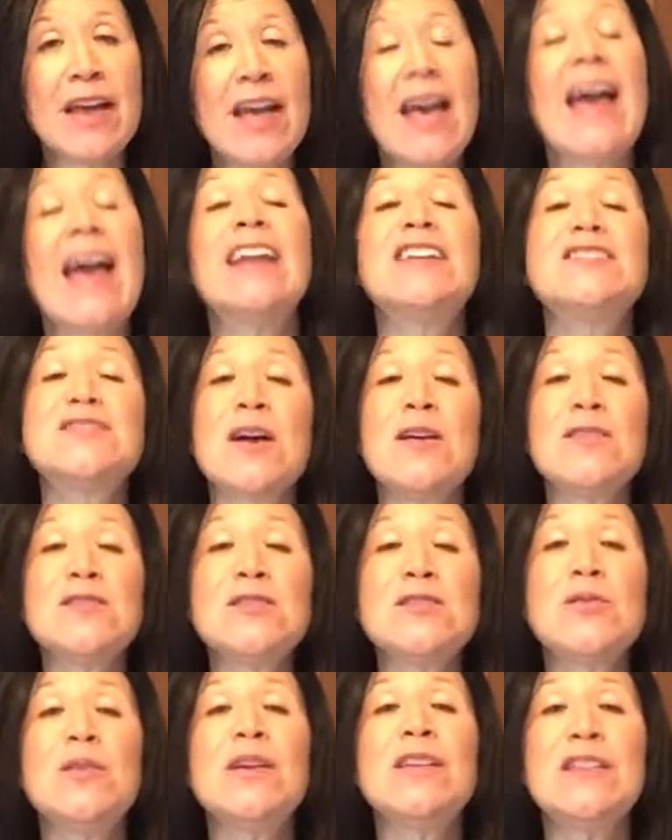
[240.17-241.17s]
and it's
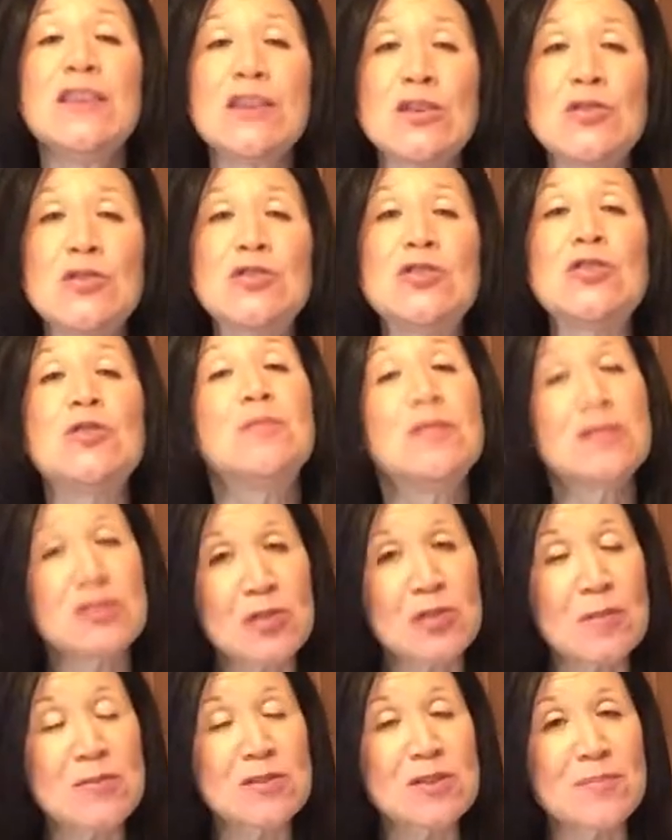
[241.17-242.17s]
also in the YouTube
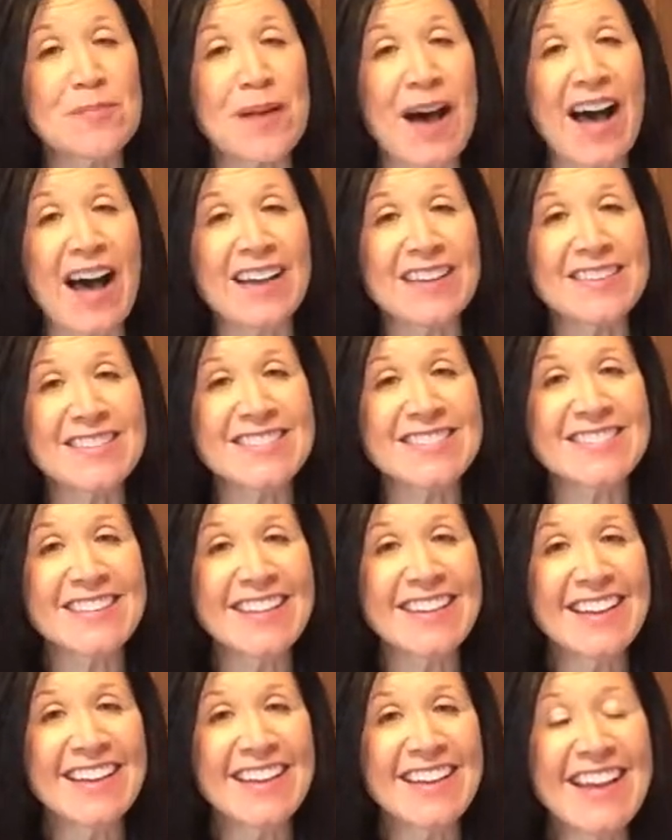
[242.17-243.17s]
description box.
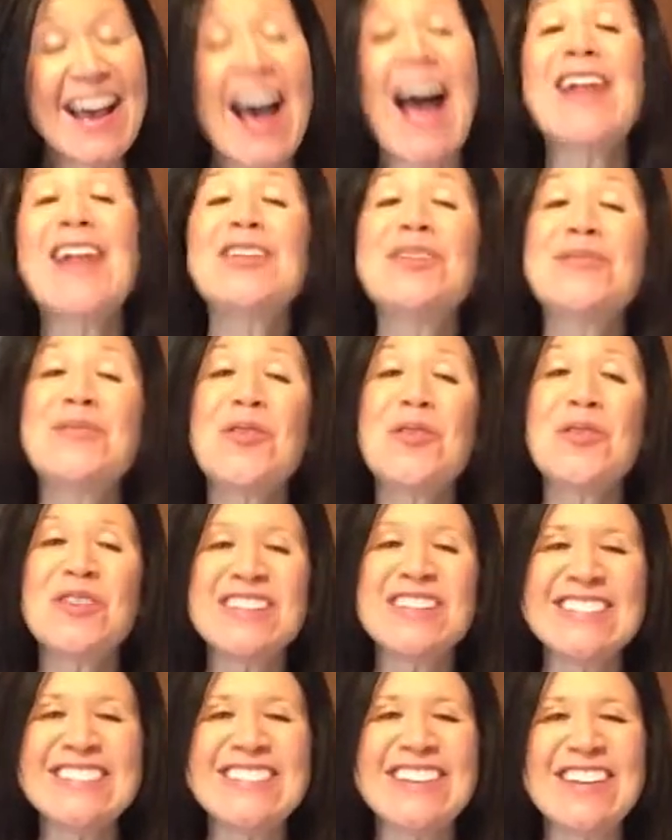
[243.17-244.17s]
I look forward to
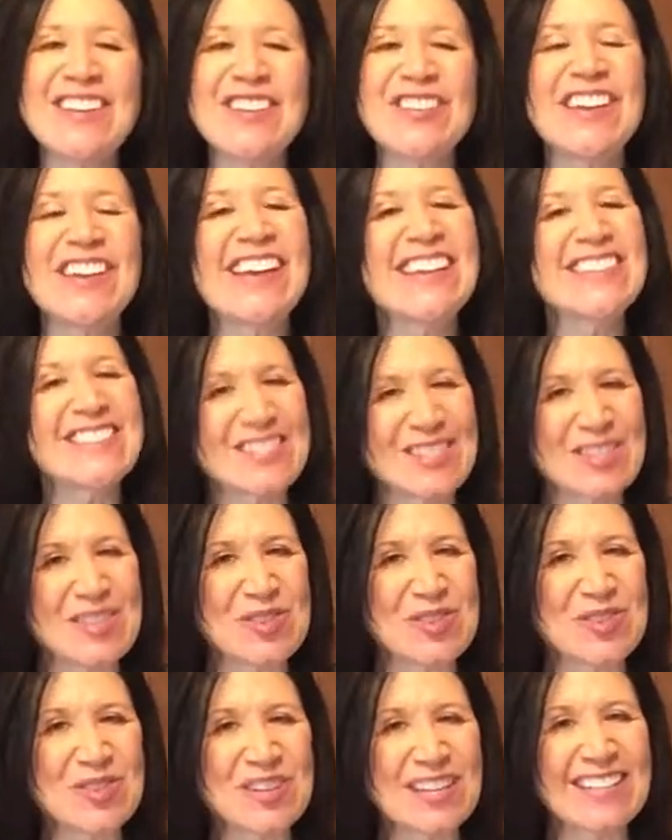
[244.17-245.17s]
seeing you again
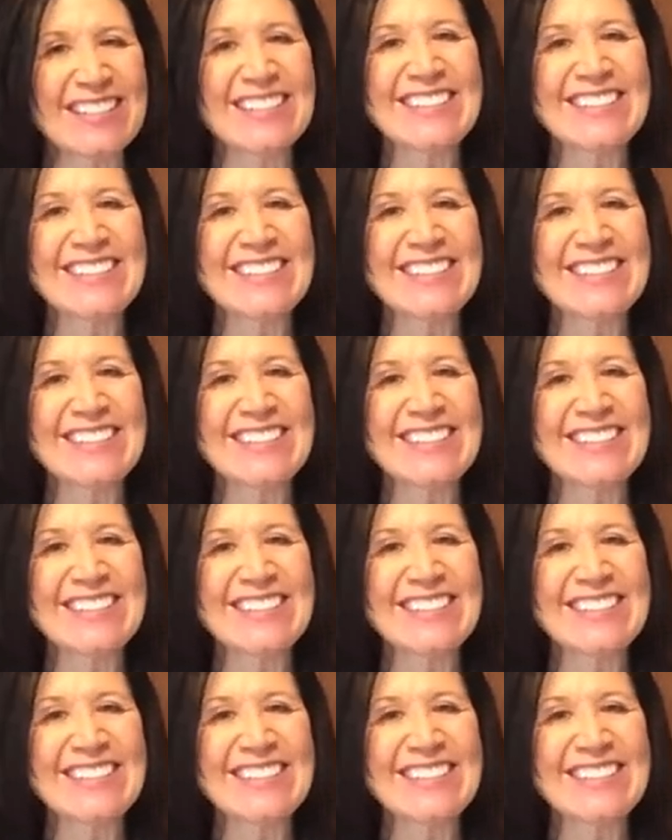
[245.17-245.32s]
soon.